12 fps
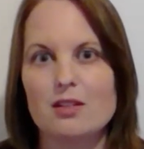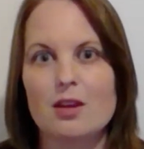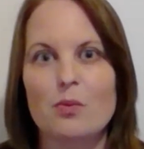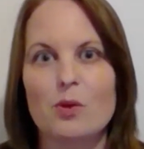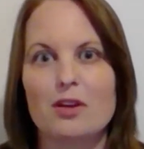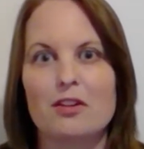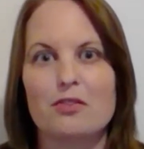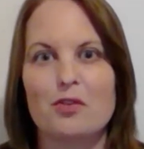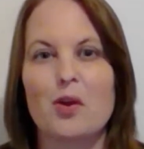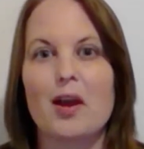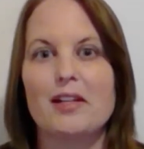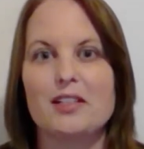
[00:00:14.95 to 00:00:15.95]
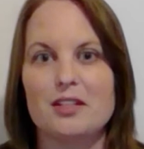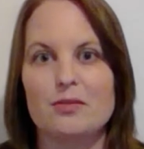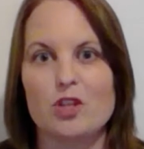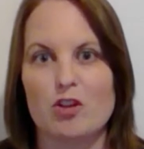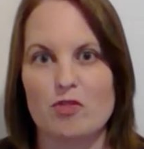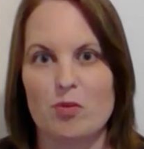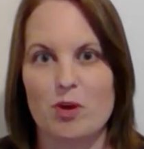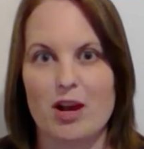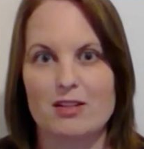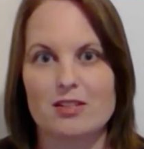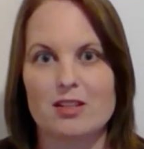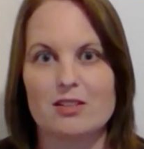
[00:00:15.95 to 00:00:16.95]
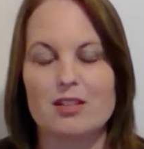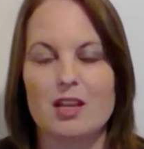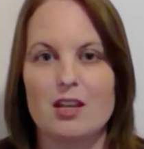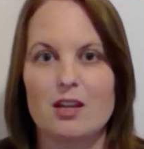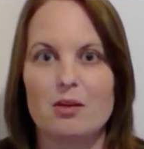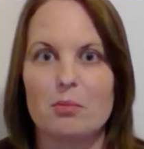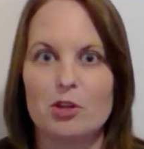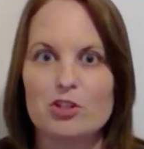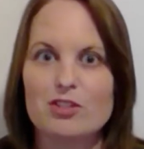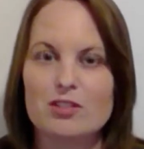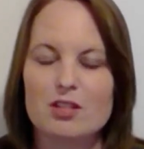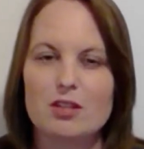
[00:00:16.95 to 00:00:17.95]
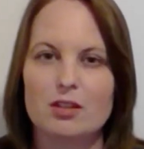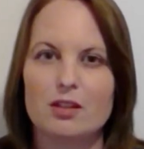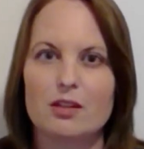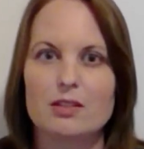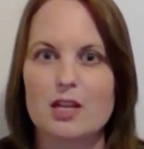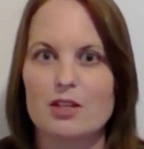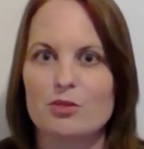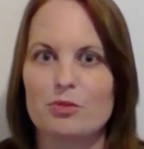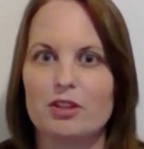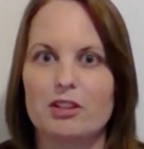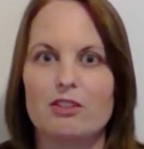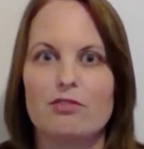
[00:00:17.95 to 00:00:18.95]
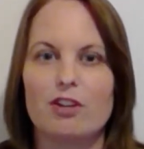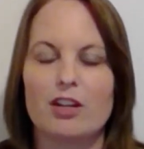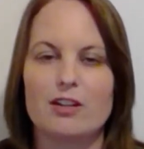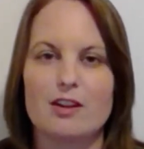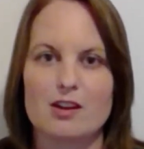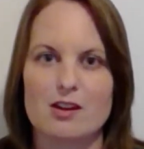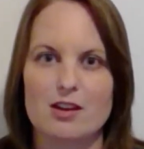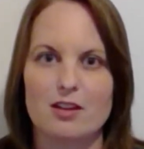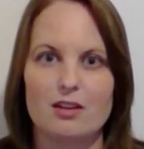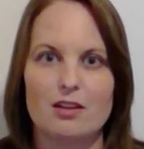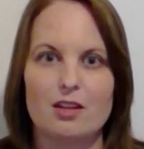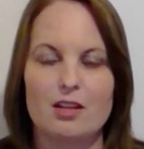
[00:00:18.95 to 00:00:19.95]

I work at a variety of general practice in emergency clinics as a relief veterinarian.